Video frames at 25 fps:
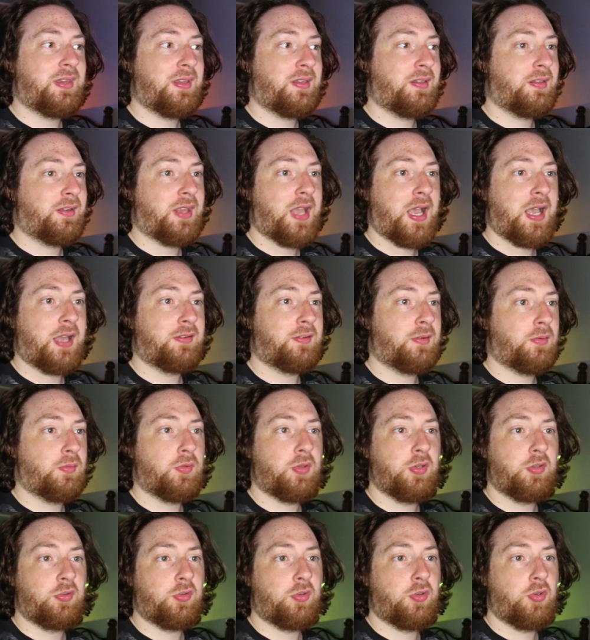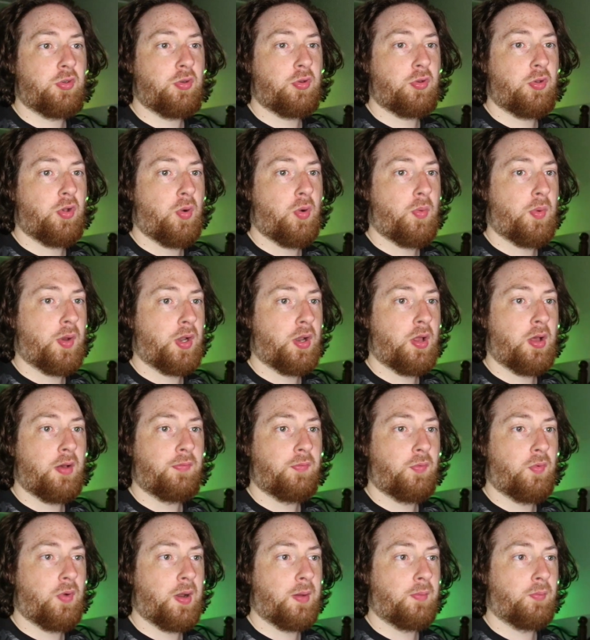And guys, I'm just going
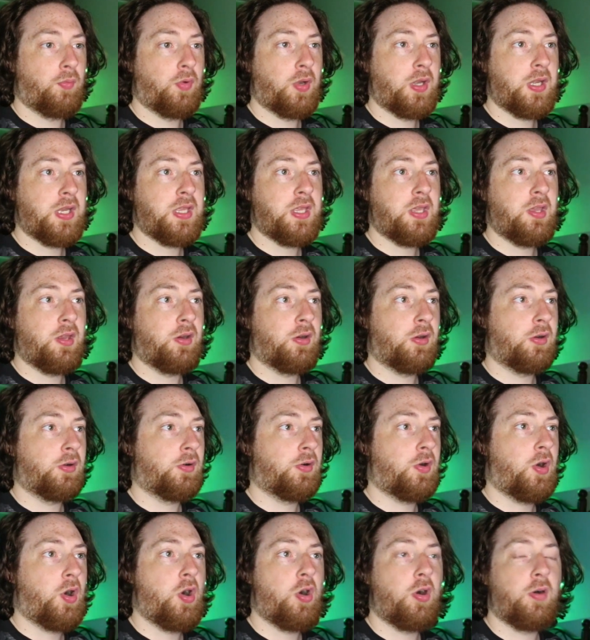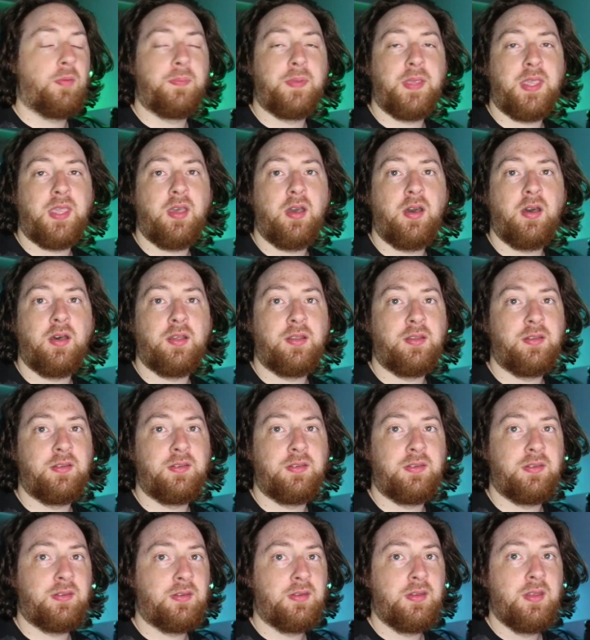off what I'm reading here, all
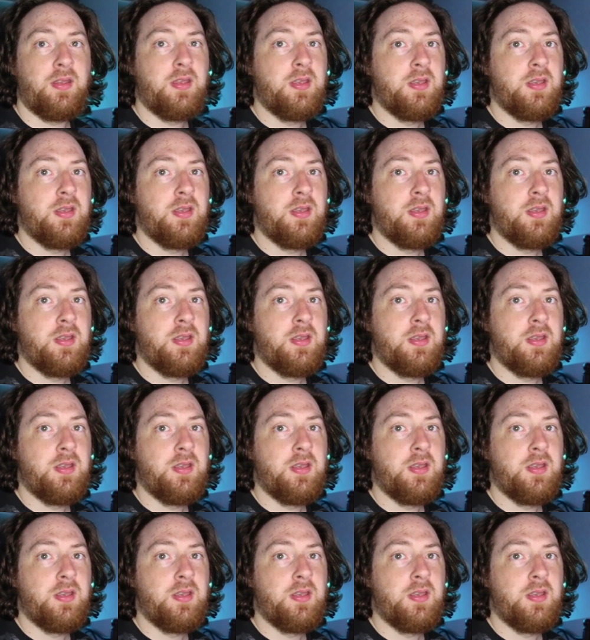because